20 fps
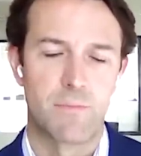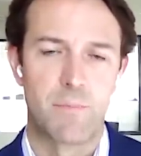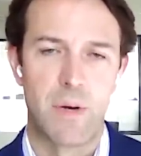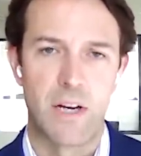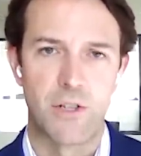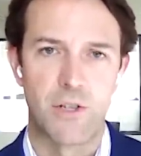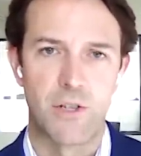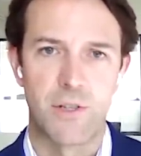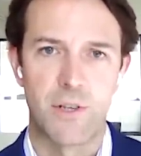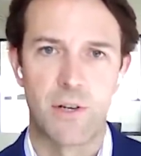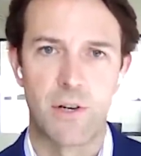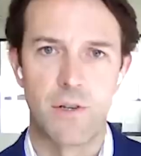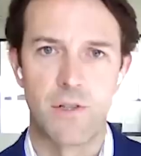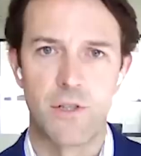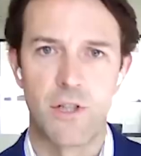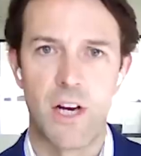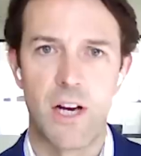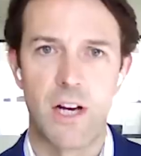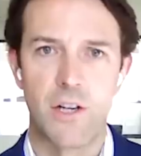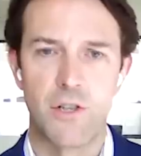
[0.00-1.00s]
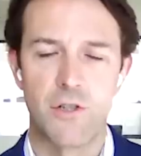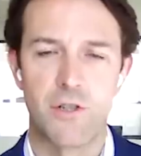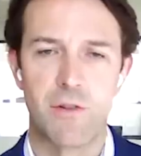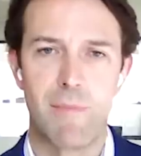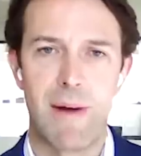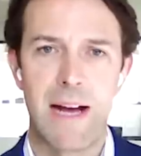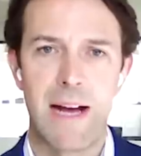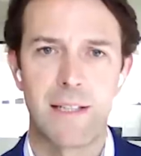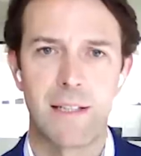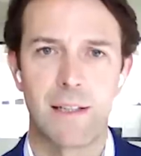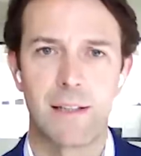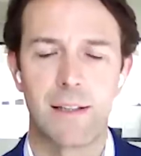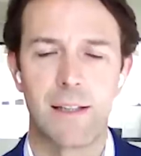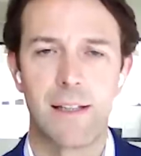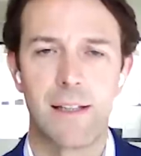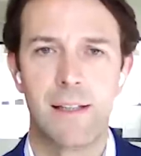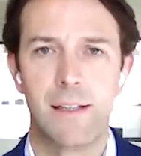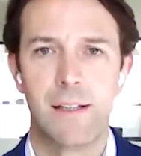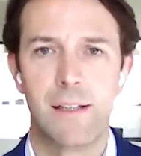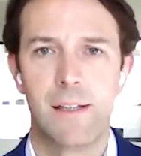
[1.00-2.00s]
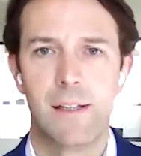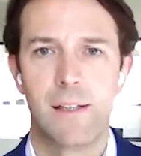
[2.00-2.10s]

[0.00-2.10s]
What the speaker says: picture is going to change dramatically,